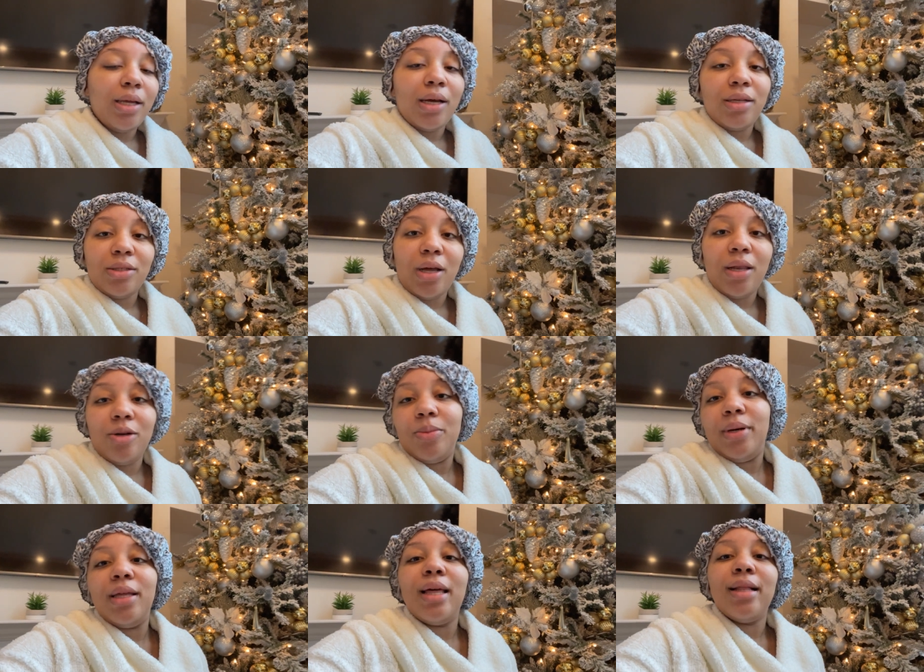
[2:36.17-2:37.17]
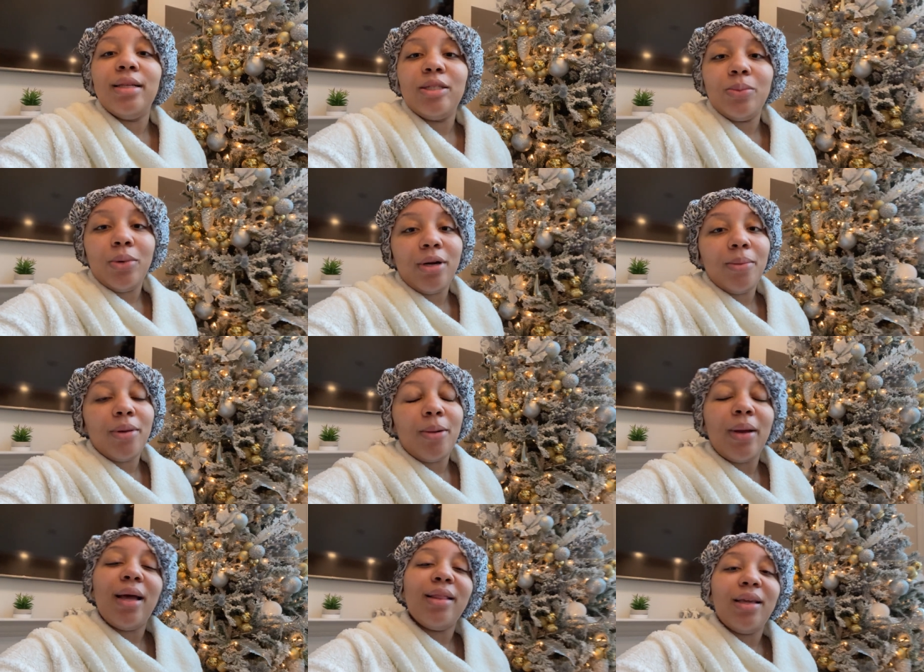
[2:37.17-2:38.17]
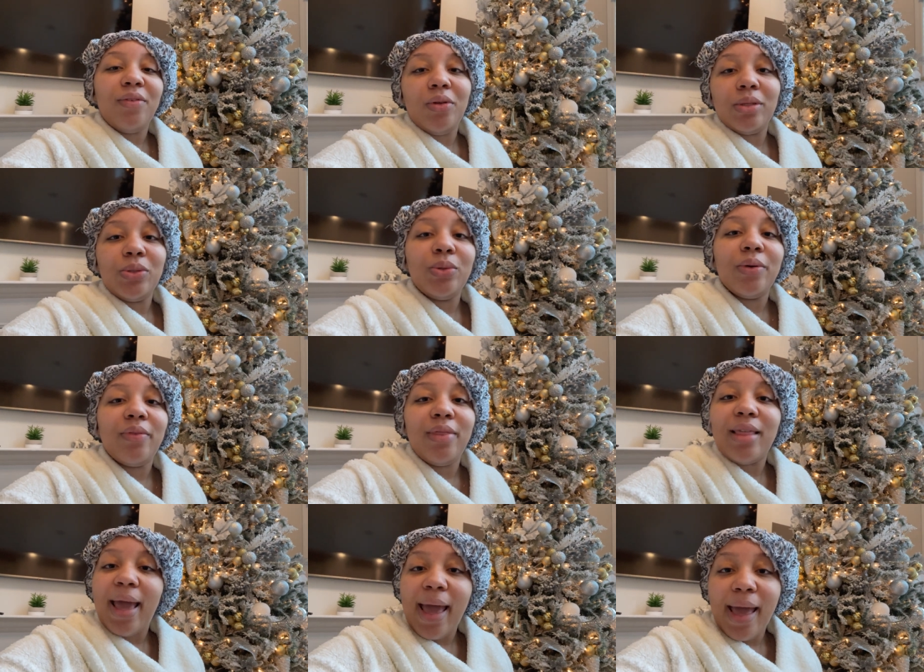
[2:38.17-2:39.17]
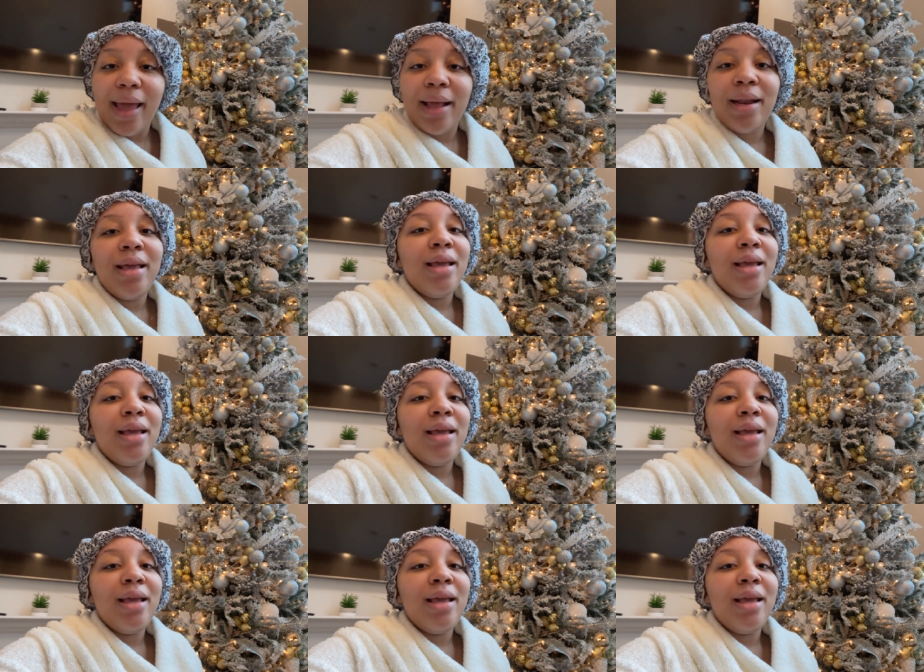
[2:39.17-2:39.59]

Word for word: Y'all saw a little bit of that this morning, but I'm gonna have to give you a tour of that.